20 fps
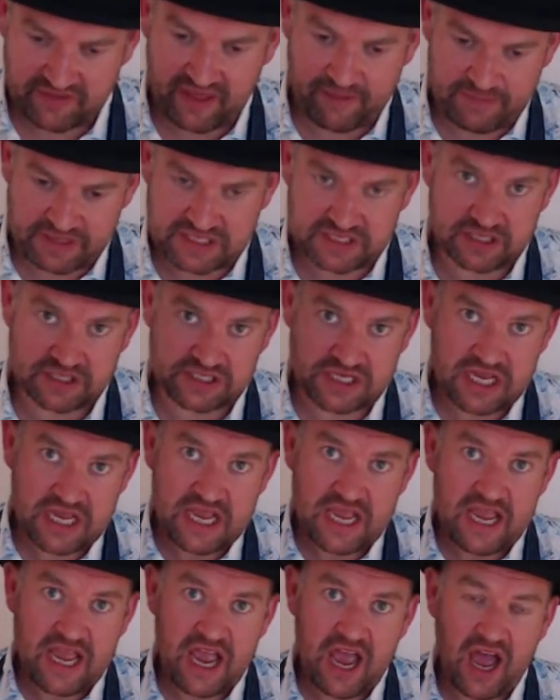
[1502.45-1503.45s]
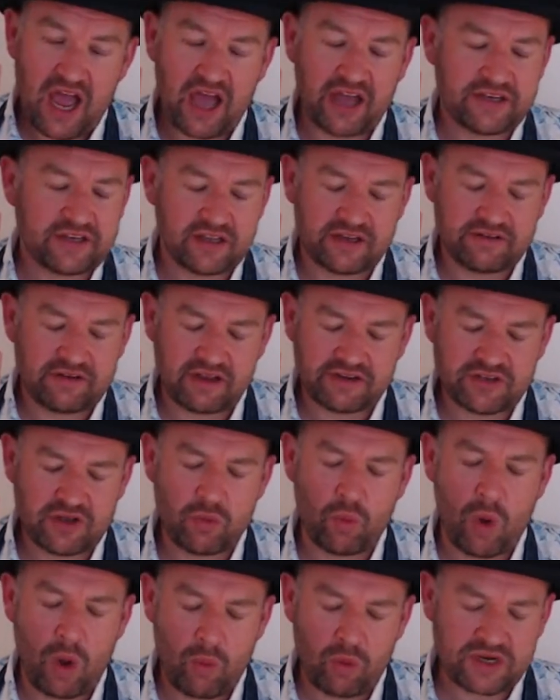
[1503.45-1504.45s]
that bitterness, I
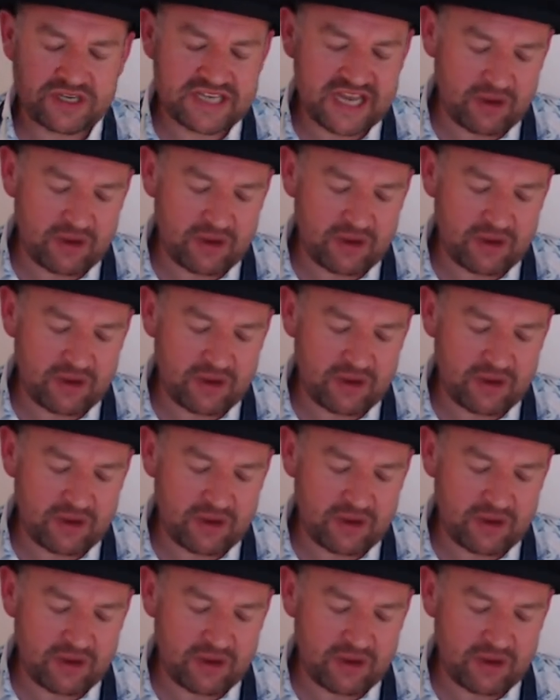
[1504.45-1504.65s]
want to